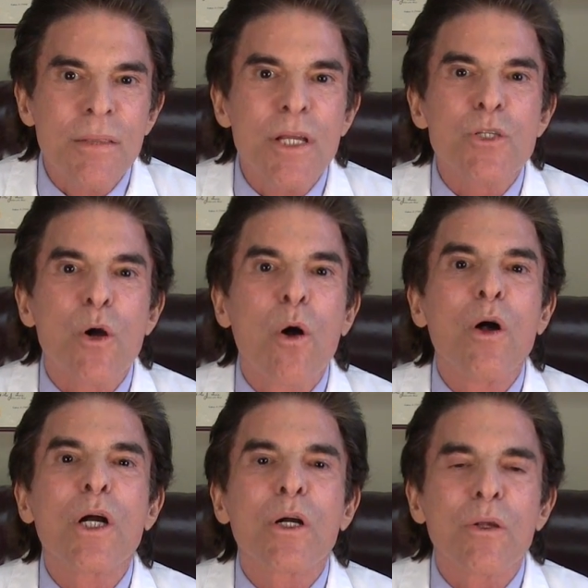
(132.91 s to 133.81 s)
These are
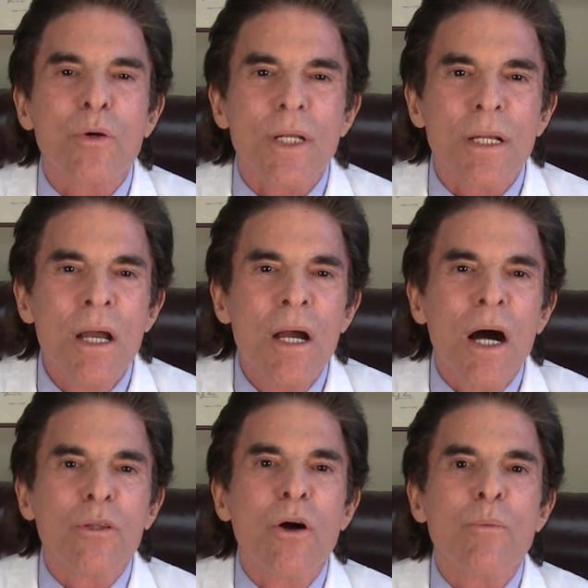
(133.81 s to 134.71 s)
all included
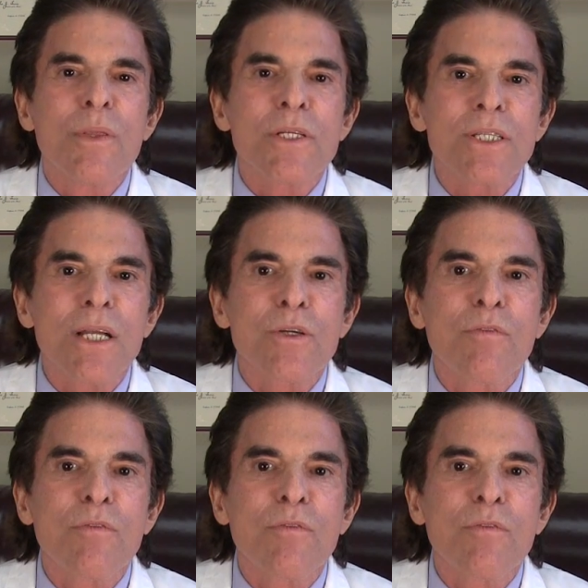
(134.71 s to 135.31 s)
along with essential